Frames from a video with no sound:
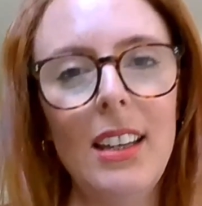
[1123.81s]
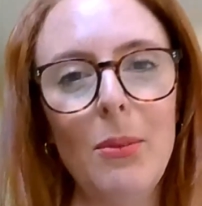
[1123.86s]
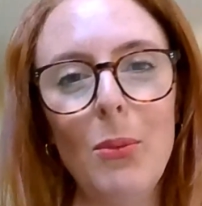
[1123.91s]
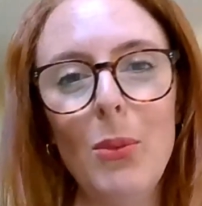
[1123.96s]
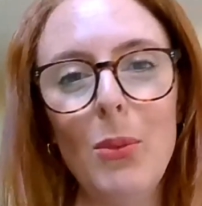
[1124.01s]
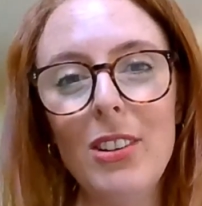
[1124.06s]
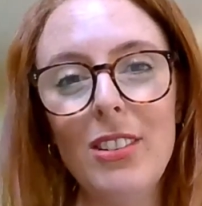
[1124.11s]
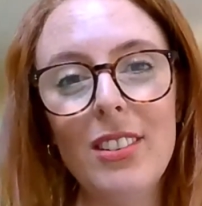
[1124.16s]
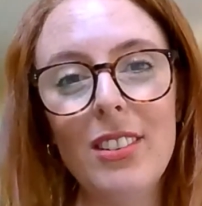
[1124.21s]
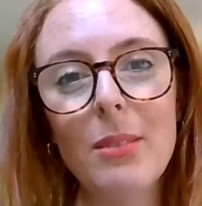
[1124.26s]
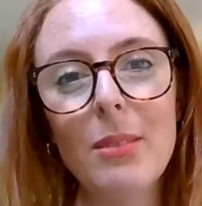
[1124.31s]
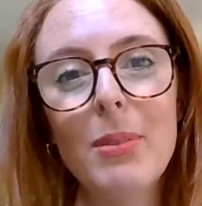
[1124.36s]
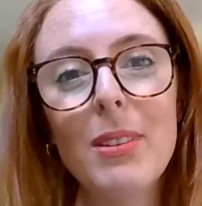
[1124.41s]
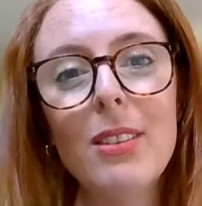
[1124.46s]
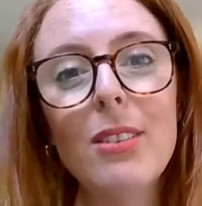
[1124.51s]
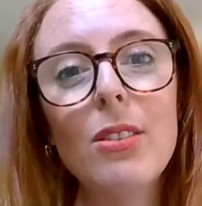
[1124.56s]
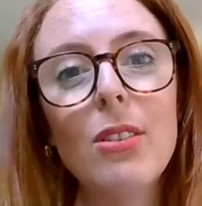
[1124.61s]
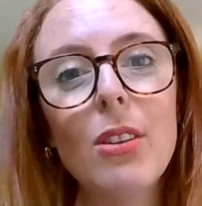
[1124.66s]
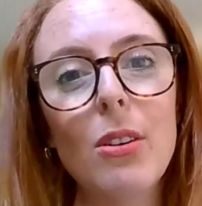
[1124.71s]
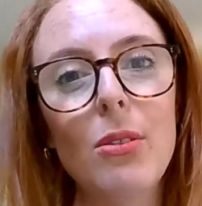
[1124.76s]
which is
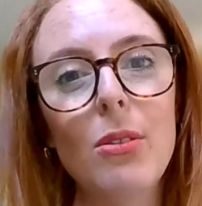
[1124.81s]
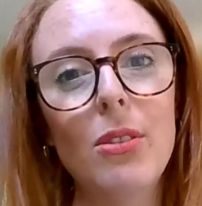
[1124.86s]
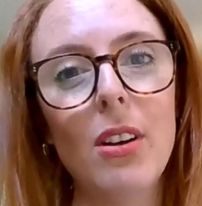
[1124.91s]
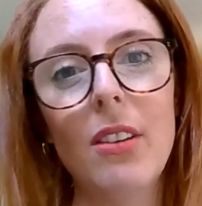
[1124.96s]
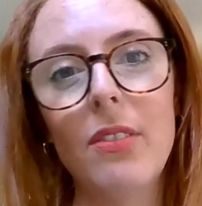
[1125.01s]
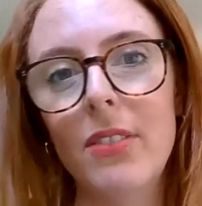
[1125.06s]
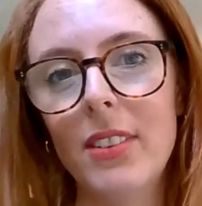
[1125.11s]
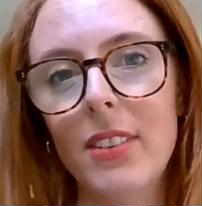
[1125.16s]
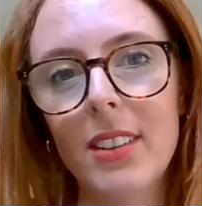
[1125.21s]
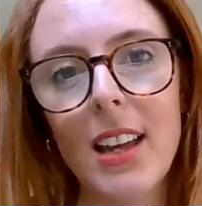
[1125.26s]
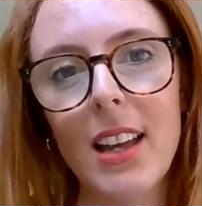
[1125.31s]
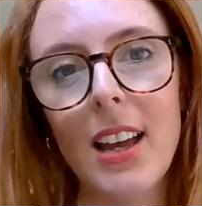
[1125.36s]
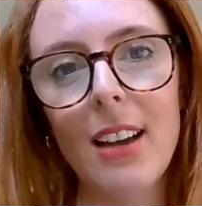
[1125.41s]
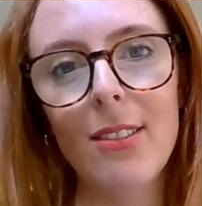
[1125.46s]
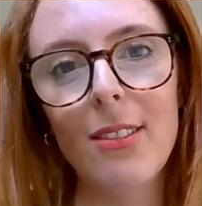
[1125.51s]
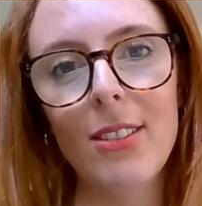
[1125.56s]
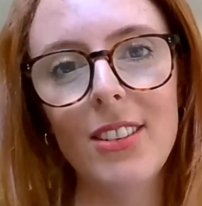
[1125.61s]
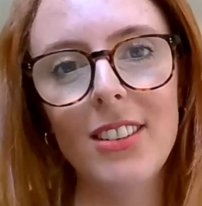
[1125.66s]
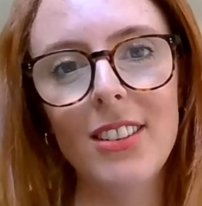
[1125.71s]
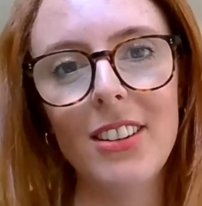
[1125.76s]
so tough as
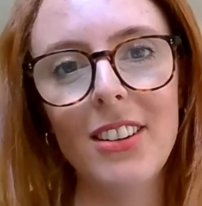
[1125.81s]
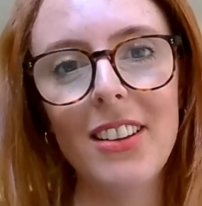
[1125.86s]
carers.